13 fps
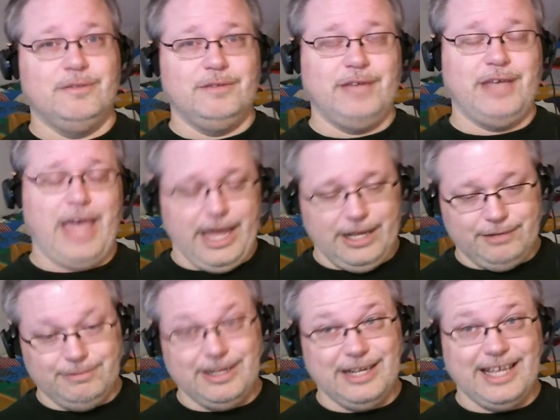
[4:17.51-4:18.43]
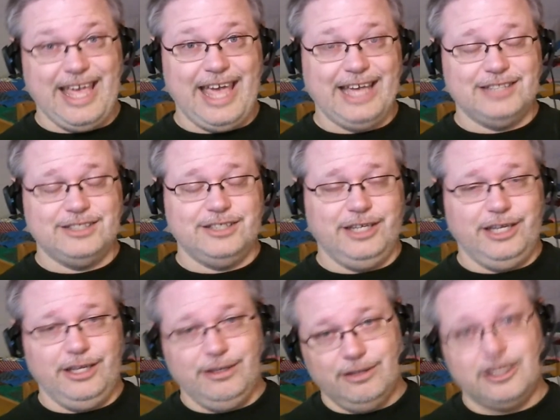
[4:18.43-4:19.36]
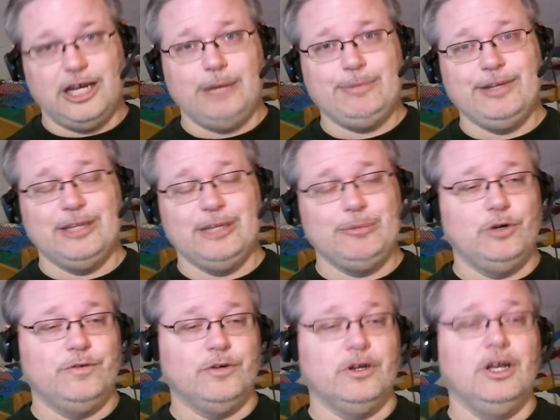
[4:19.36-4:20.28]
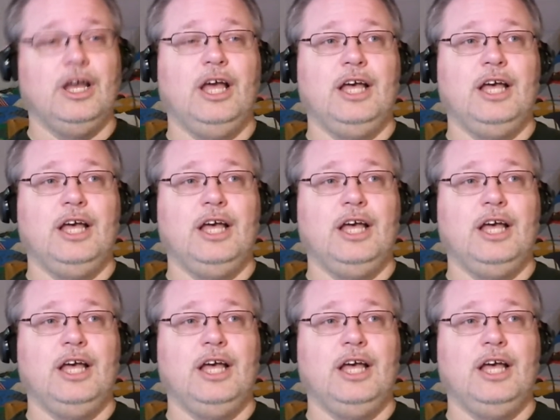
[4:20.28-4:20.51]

it can see, copying them over.